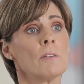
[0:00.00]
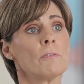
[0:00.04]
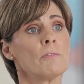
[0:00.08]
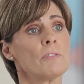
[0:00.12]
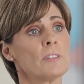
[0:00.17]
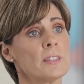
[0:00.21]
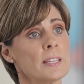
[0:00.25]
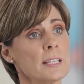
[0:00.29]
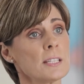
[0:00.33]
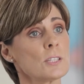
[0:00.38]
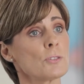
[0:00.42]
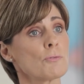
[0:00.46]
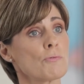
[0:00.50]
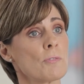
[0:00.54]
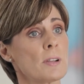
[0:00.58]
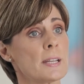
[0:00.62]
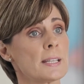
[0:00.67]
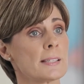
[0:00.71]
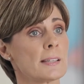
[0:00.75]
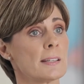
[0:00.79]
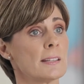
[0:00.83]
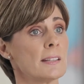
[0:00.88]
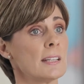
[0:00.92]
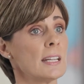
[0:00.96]
For this
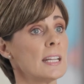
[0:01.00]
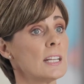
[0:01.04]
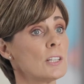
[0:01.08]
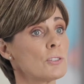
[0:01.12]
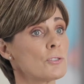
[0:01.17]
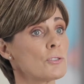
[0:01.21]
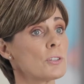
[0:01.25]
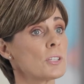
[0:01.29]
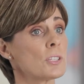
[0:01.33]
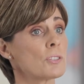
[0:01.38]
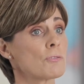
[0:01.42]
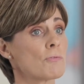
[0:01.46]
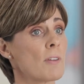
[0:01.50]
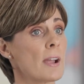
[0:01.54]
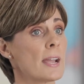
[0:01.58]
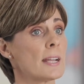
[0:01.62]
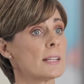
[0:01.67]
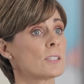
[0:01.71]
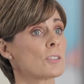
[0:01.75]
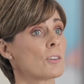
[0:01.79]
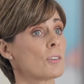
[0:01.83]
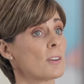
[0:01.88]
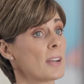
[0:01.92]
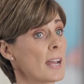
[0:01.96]
reason, interest
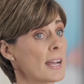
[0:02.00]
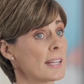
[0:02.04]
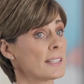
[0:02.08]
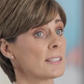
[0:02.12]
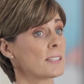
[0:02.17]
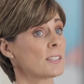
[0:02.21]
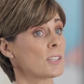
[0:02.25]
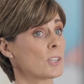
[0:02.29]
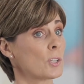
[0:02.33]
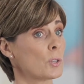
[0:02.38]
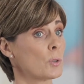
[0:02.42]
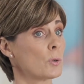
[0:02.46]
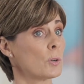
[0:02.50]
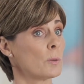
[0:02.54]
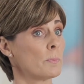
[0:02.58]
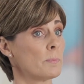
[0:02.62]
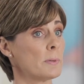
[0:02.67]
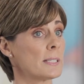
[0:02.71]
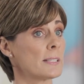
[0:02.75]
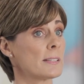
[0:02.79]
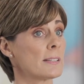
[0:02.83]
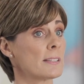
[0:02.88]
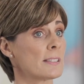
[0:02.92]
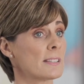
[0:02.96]
rates on unsecured
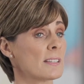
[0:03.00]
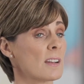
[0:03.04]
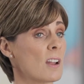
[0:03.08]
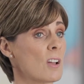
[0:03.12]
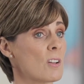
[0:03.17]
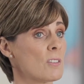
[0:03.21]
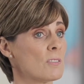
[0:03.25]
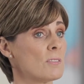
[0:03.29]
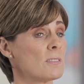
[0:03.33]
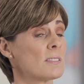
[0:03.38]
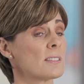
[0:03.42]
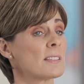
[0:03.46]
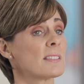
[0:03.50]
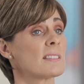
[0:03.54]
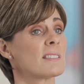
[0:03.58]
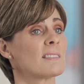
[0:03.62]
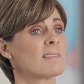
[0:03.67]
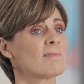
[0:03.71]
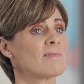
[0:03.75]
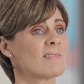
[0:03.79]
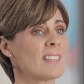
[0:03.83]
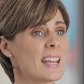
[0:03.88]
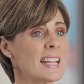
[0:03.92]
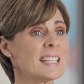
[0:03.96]
business loans,
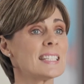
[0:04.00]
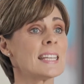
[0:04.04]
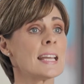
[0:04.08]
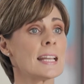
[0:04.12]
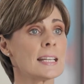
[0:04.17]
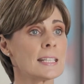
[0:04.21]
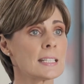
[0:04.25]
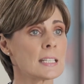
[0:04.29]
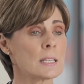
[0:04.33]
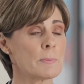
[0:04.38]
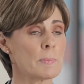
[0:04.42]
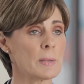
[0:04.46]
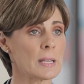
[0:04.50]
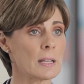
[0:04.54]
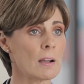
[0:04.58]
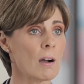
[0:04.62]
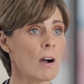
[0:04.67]
they tend to be